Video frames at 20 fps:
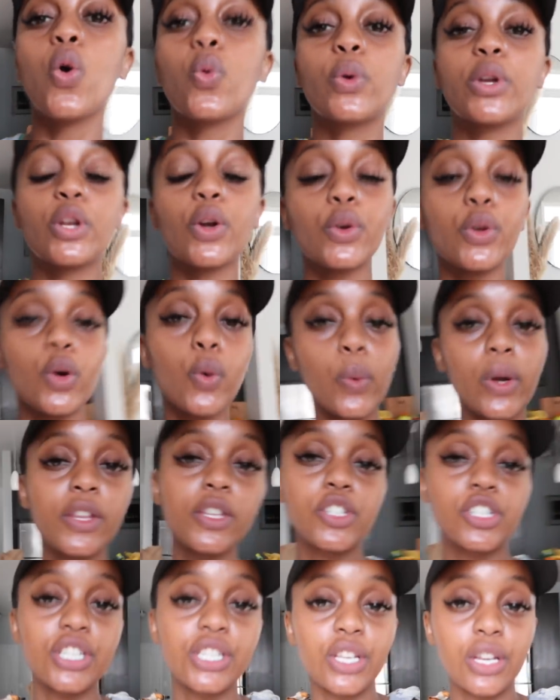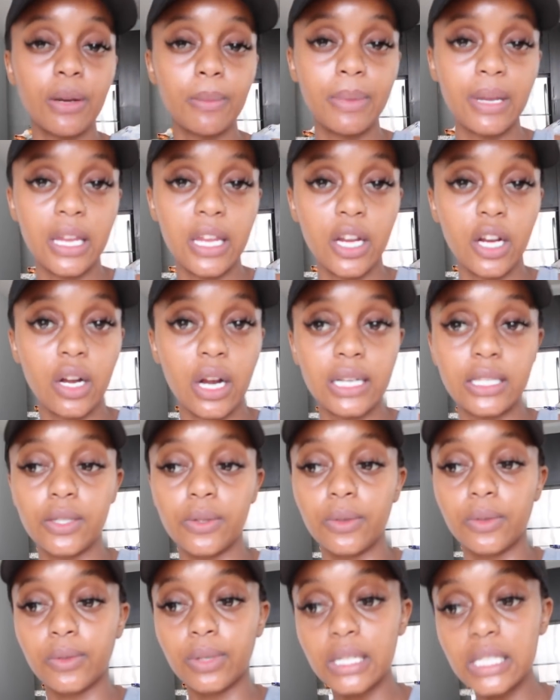We don't know whether she's gonna be here
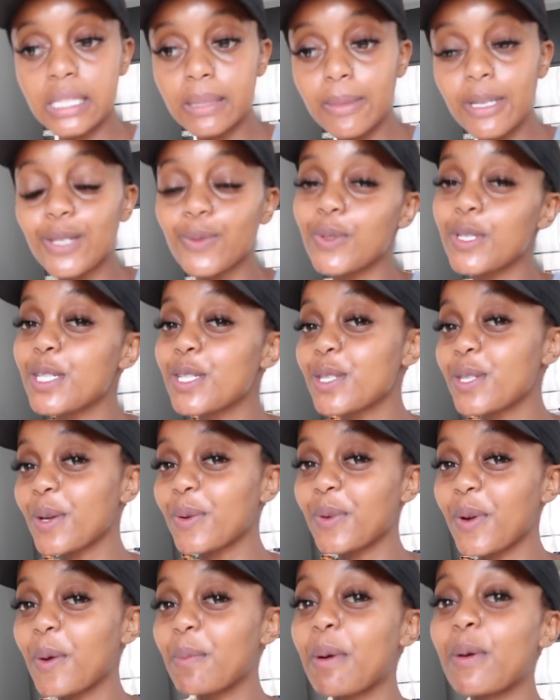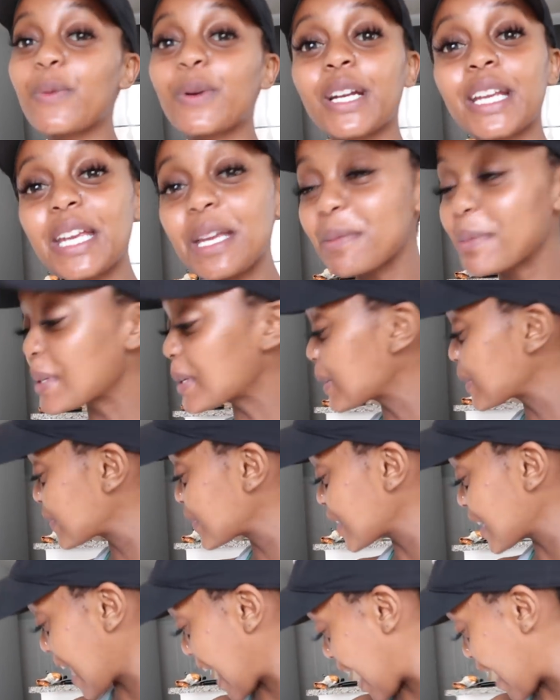until Christmas. We just don't know, but we're keeping her
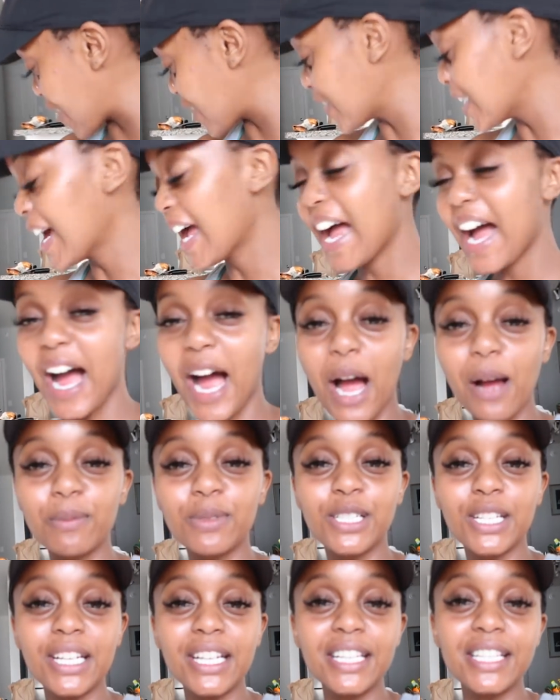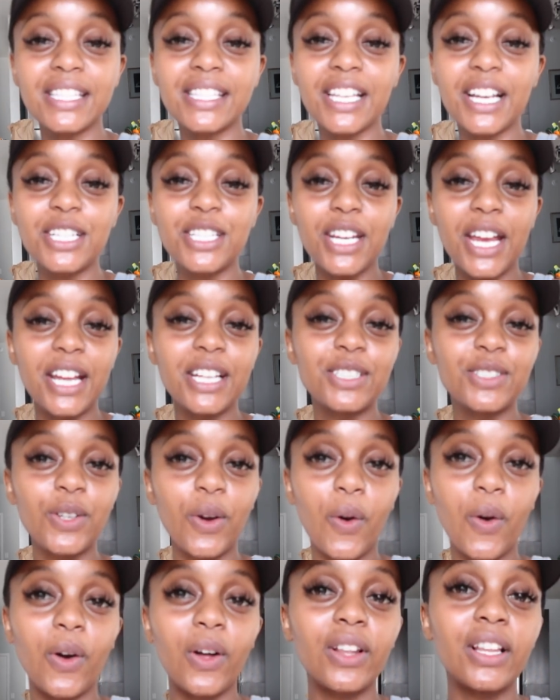for now. She is such a
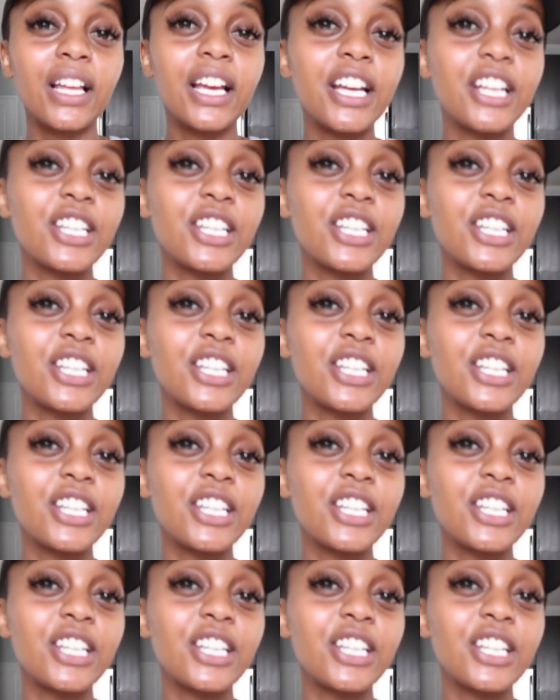doll.